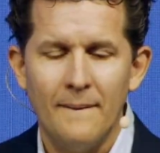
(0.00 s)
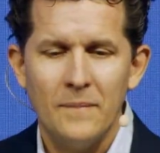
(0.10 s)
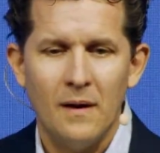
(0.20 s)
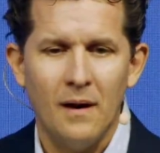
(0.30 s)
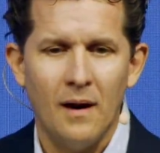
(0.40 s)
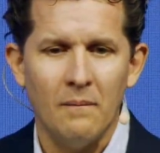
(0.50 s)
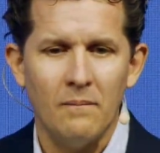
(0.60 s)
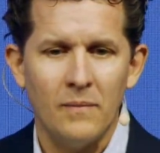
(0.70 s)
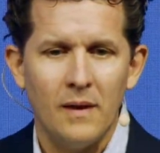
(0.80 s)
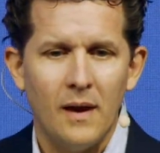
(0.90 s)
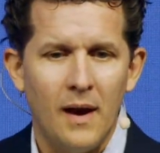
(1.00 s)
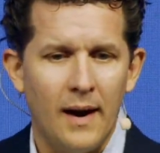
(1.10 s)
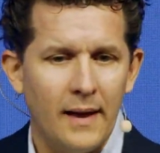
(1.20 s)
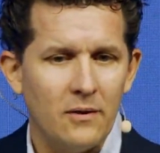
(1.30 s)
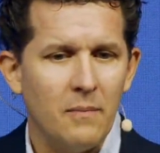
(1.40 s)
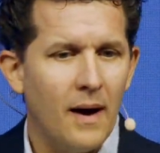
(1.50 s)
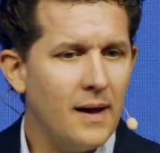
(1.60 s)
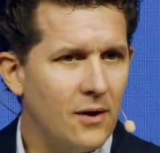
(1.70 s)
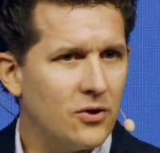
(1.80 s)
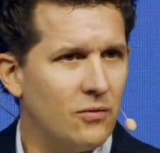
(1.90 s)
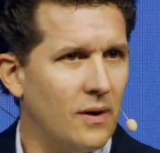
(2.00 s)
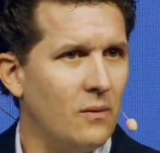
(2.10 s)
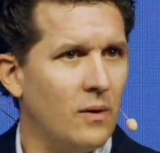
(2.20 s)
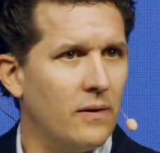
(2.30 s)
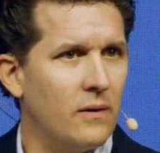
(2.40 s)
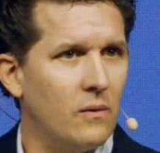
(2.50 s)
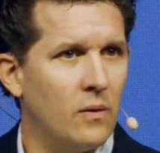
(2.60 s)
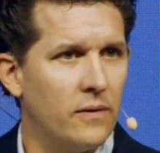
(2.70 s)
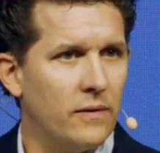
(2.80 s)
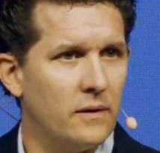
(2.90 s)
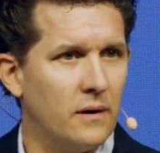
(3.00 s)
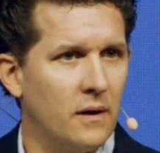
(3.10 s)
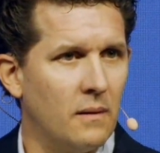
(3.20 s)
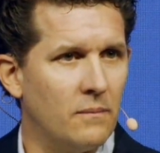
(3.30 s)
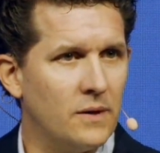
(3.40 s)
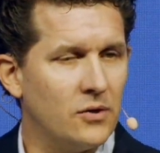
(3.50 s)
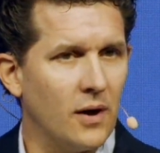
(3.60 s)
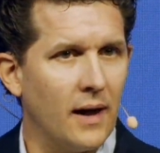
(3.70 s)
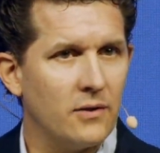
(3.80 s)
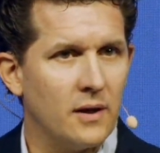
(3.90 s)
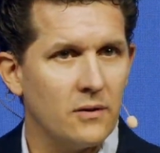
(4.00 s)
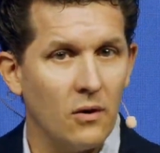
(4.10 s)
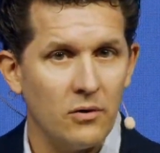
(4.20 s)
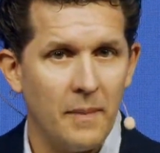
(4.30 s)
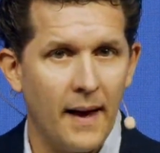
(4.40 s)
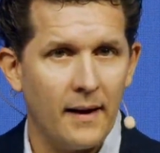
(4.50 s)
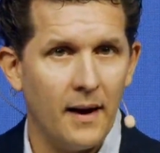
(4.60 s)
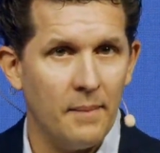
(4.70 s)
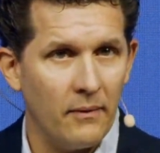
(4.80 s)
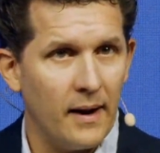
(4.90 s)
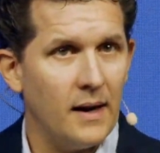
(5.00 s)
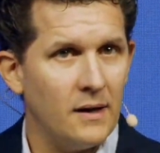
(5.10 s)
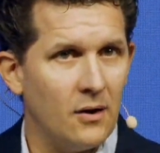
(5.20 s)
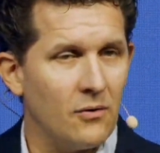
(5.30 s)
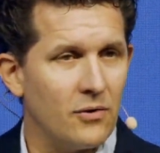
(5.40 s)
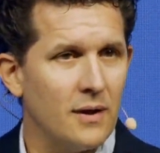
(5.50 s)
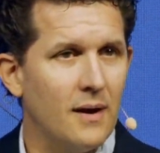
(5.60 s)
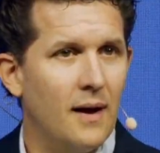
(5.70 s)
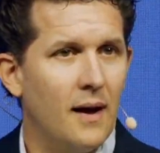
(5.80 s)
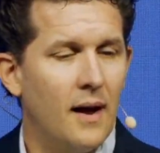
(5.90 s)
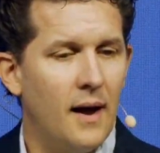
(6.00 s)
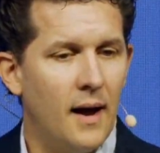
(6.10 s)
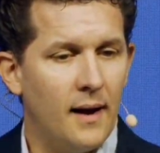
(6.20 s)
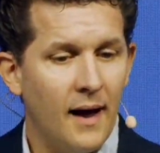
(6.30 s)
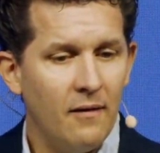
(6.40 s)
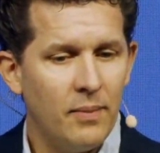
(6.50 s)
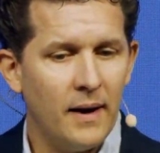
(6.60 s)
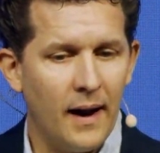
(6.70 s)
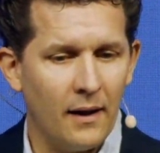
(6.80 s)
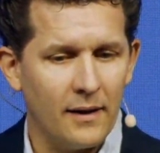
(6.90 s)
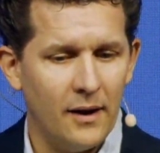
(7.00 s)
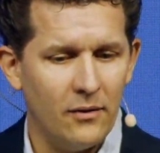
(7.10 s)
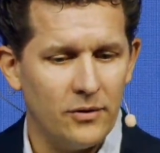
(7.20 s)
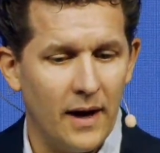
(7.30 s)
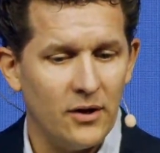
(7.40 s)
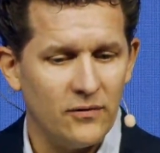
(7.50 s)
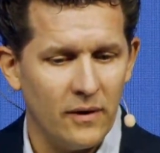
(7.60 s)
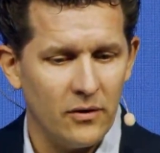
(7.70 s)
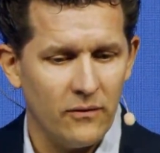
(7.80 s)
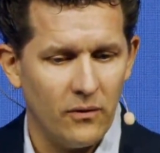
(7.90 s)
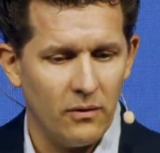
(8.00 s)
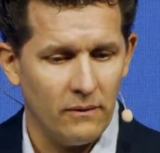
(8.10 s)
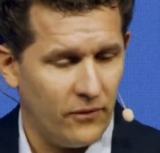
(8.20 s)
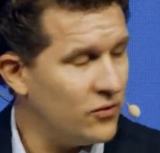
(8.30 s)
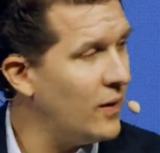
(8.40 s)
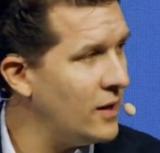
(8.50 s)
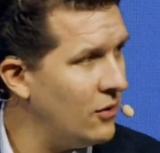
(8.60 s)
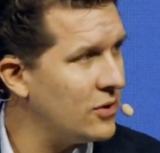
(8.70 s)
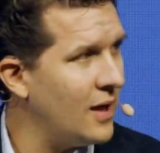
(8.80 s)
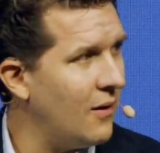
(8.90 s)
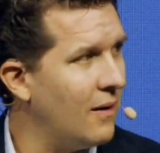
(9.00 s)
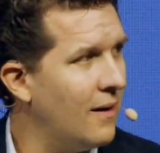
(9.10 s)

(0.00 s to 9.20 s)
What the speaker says: And I guess my history with digital assets goes back about 8 years. And I have been an allocator to hedge funds for 20 years now.